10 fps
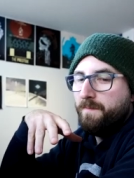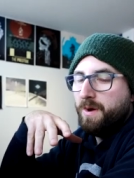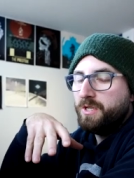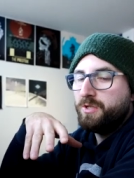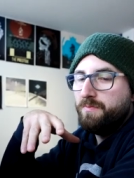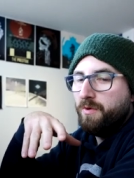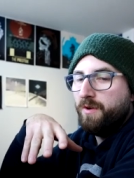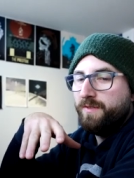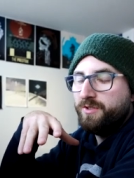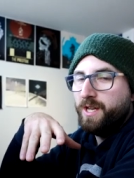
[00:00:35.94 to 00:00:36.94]
much
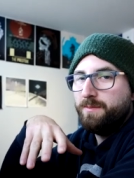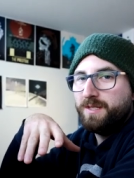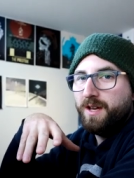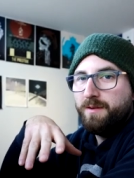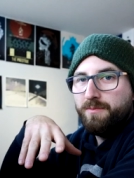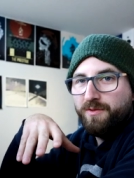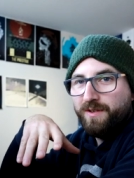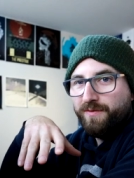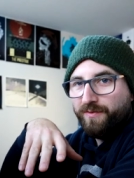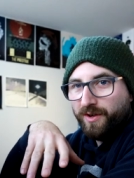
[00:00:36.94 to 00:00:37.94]
more of a James Gunn
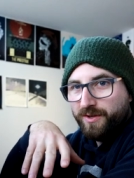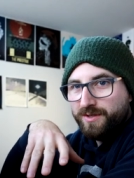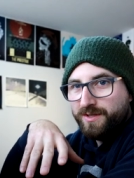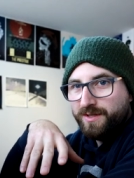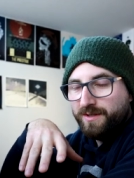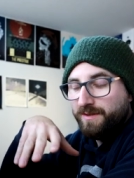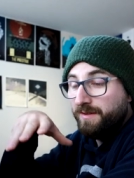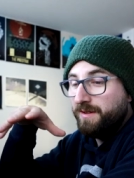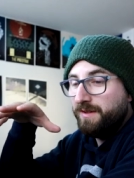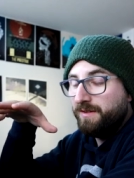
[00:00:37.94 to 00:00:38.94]
movie first,
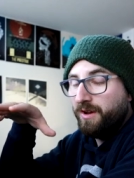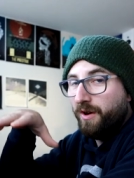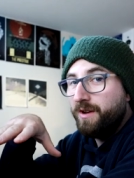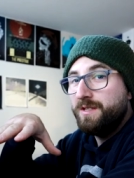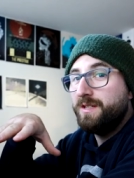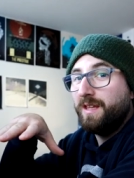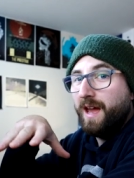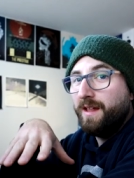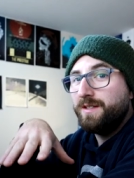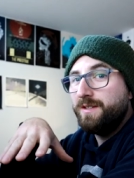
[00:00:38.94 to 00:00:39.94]
Guardians of the
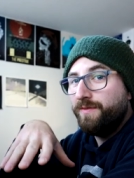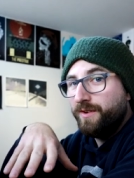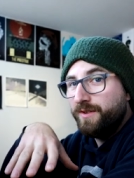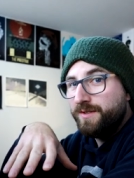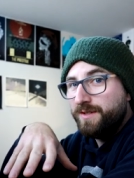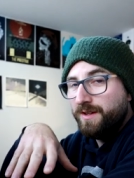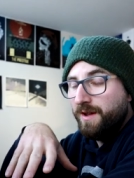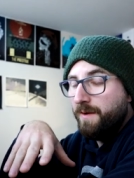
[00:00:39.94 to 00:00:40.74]
Galaxy first,